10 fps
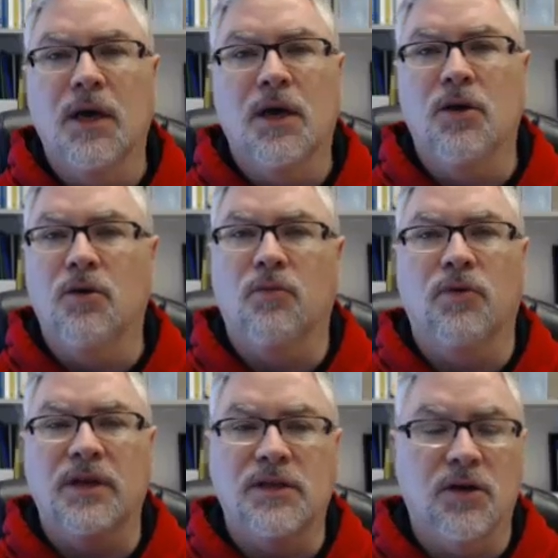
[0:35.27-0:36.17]
You don't
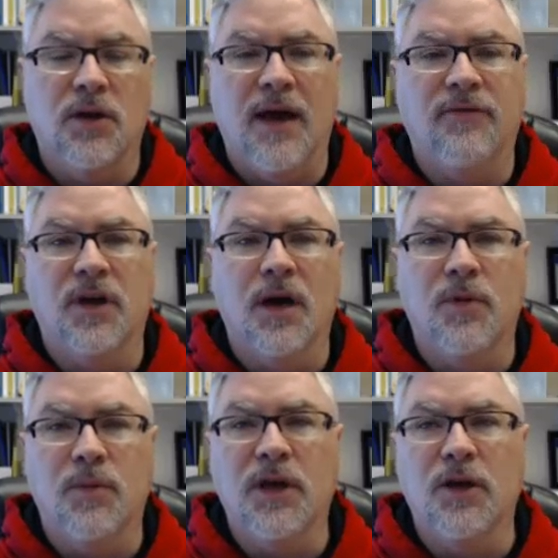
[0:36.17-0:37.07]
necessarily have to come
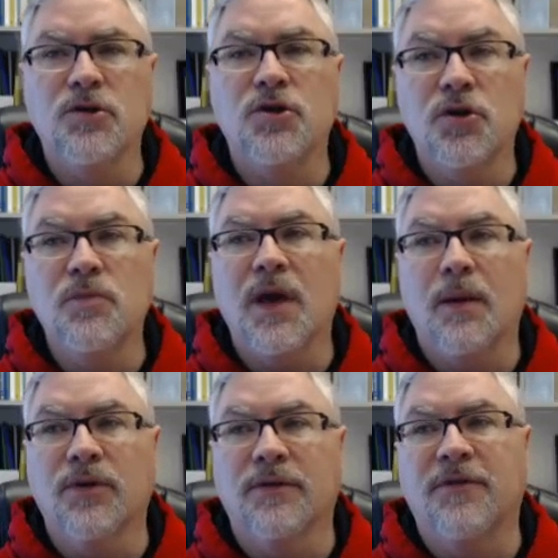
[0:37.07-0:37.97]
to me. You should be
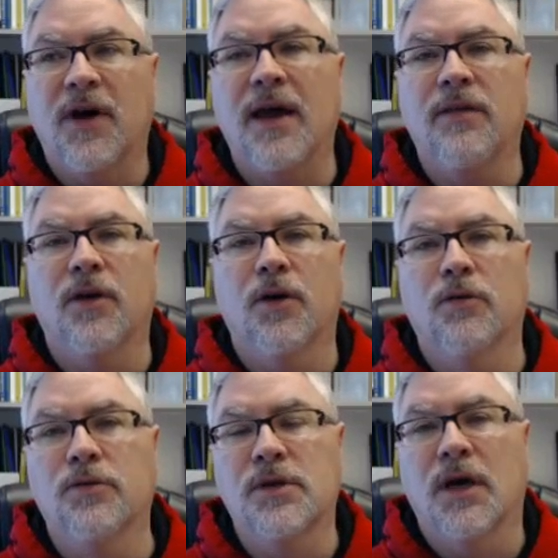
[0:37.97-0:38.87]
able to find
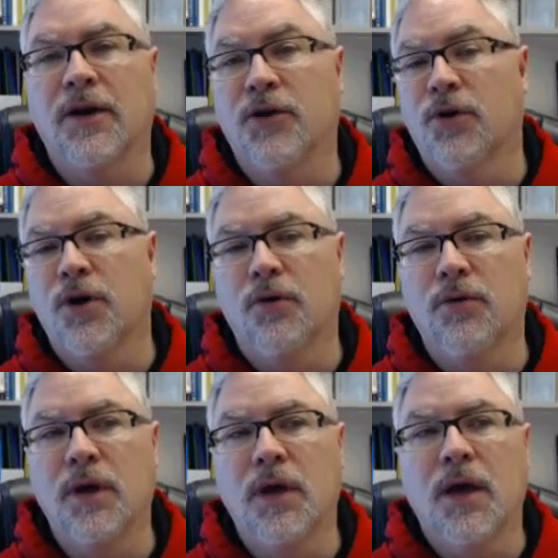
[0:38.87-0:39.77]
those on your own
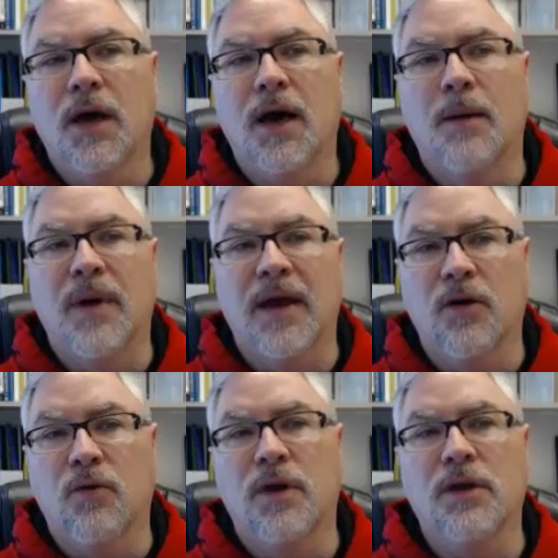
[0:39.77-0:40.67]
by
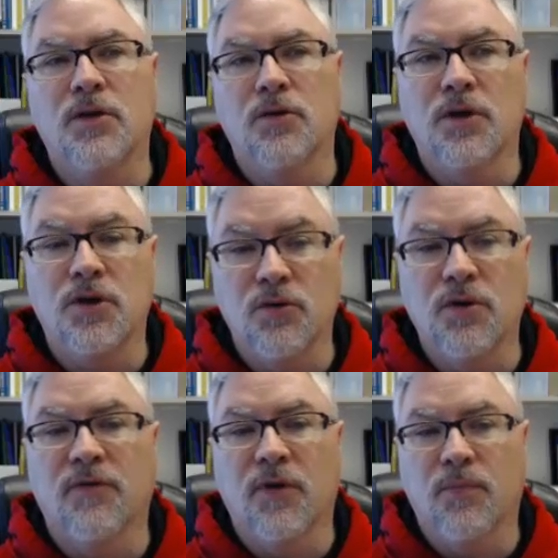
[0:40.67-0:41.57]
going to the two
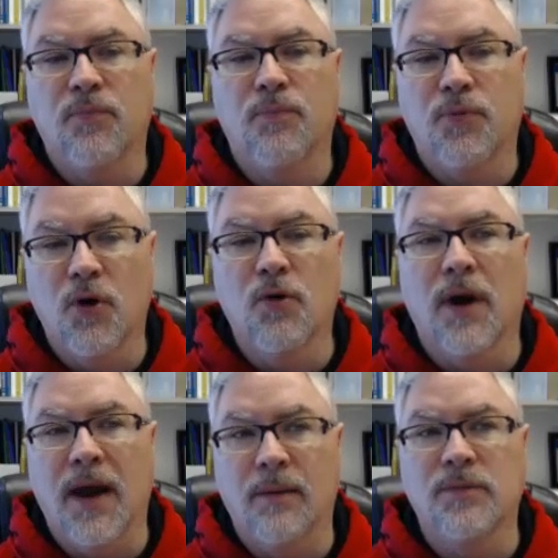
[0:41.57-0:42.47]
different
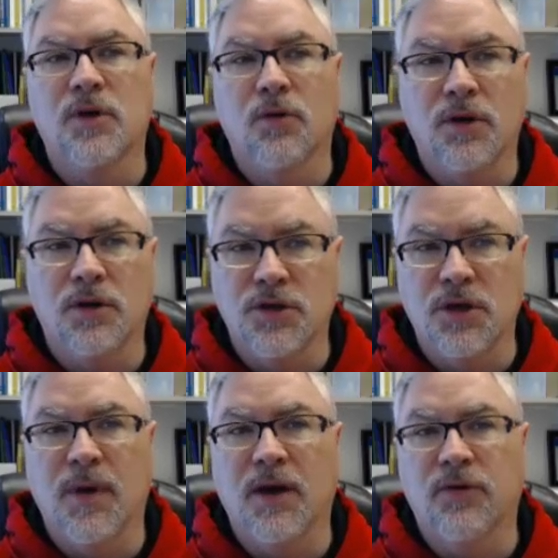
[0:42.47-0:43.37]
programs, going to
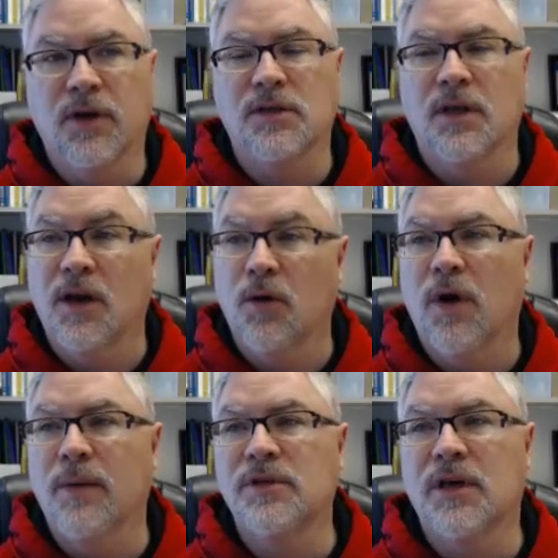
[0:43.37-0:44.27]
GMetrix and their
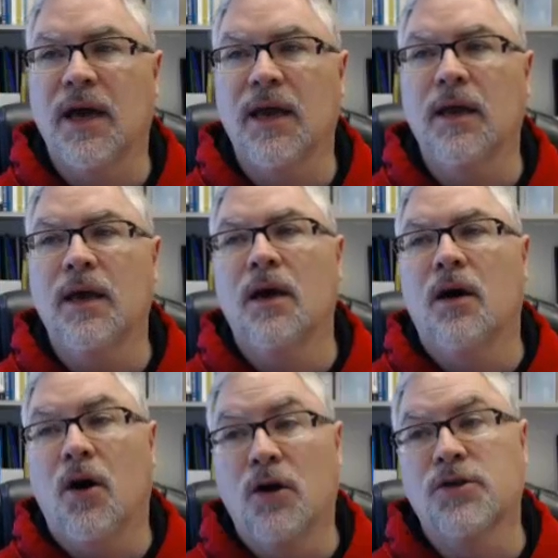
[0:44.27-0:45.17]
website,
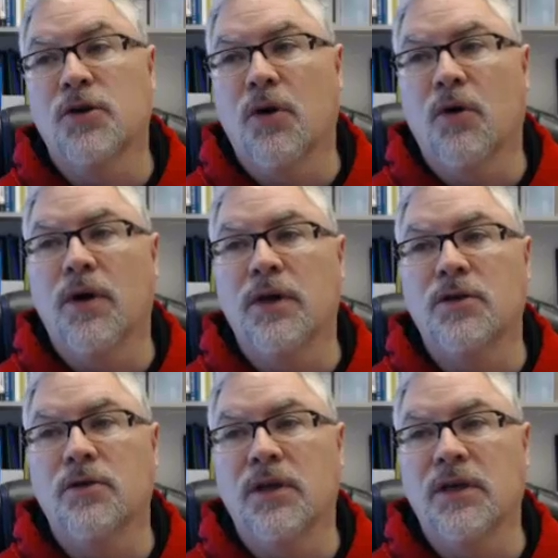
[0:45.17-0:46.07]
also going
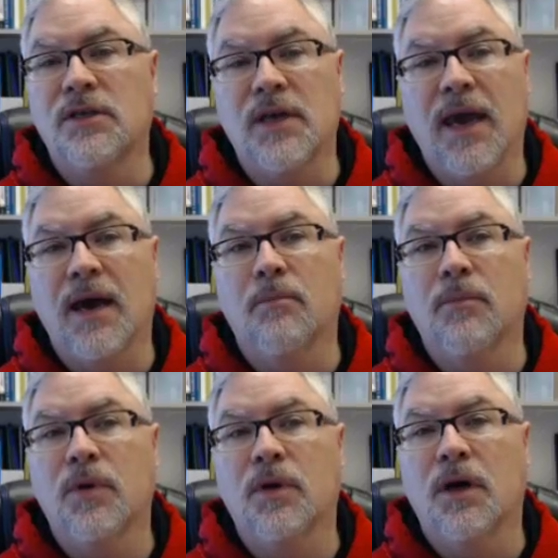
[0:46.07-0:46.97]
to the SAM
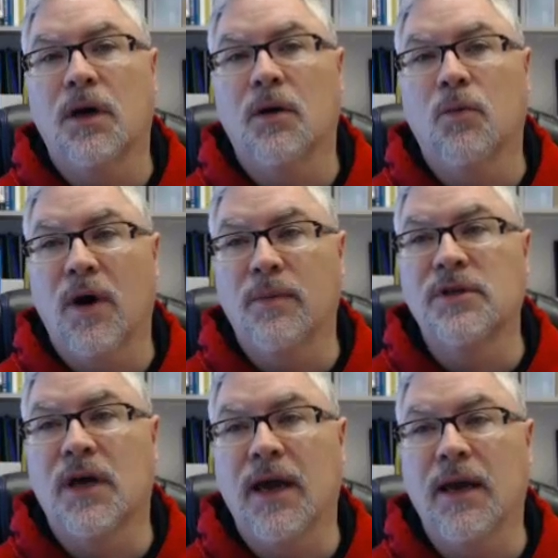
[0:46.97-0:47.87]

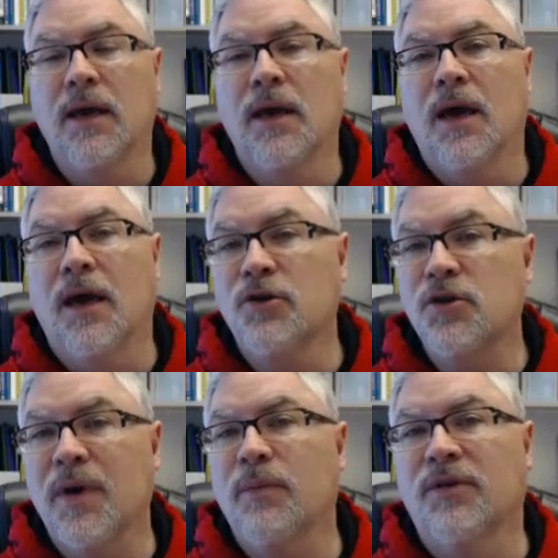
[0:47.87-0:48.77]
website, and you
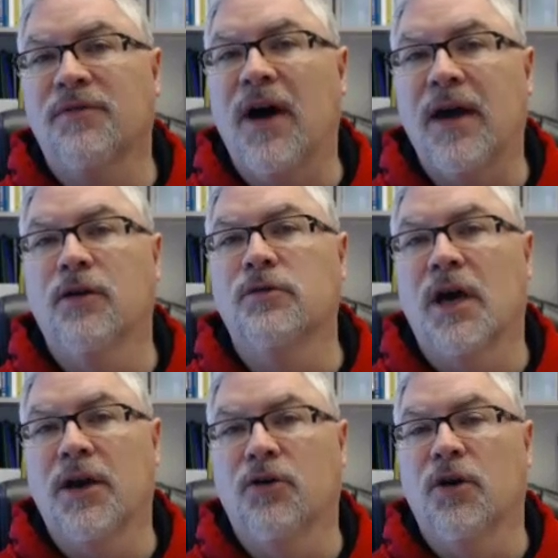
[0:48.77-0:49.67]
should be able to find those
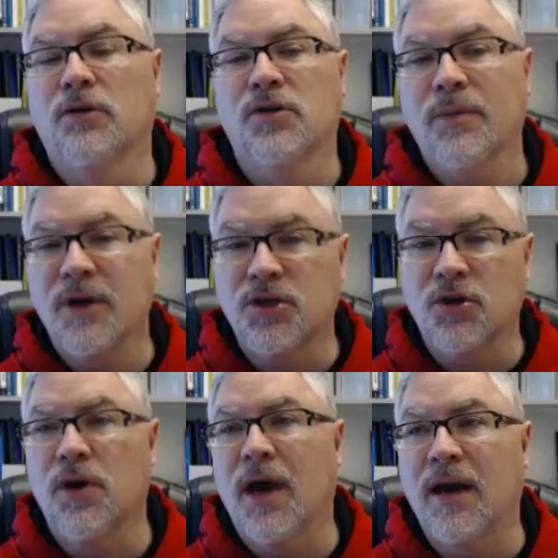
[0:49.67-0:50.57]
on your own. So I'm going to show
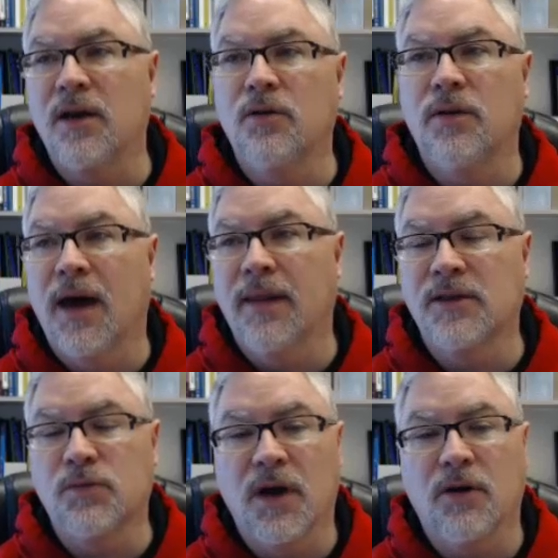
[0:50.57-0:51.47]
you how to do that, and
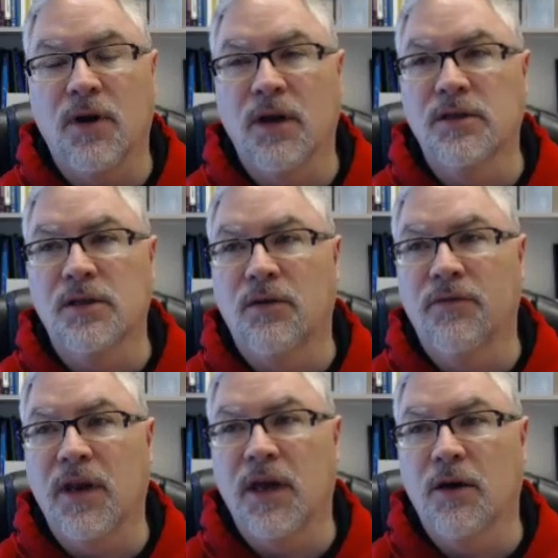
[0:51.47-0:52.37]
that's why I created this little
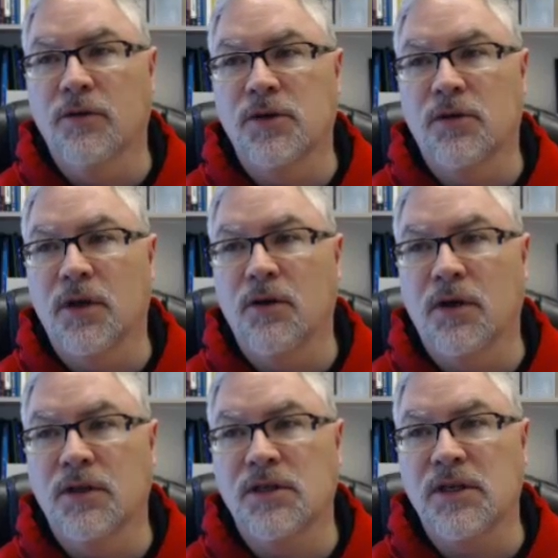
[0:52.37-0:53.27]
video so that you
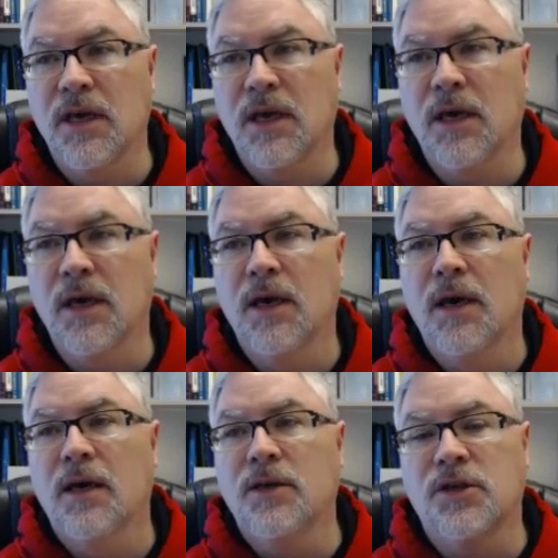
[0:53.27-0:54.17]
could see
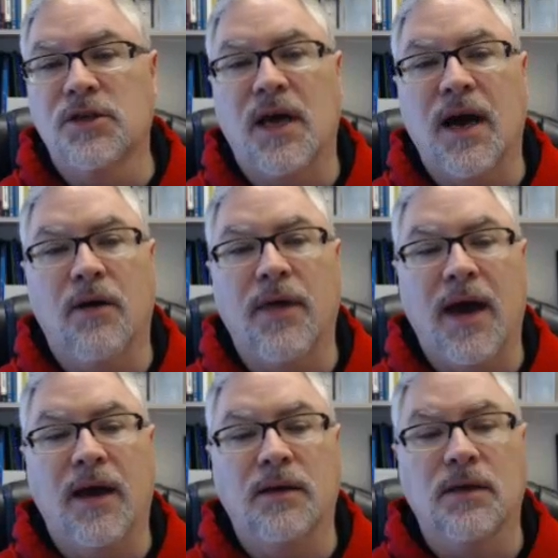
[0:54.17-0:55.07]
just how
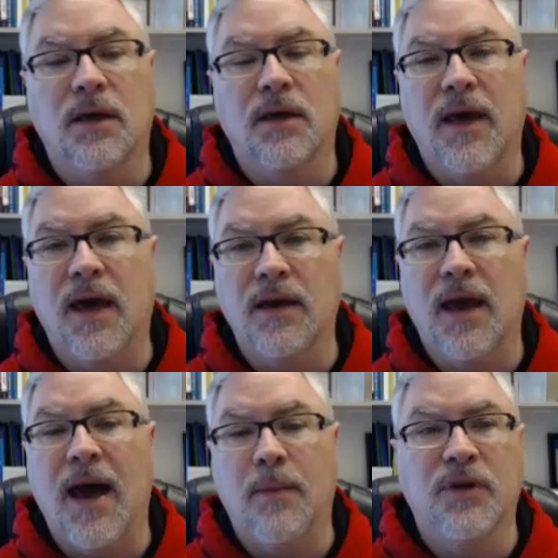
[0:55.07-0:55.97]
that
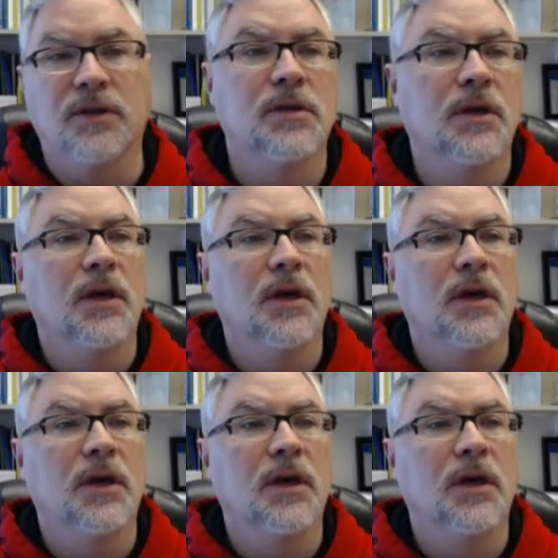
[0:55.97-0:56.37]
happens.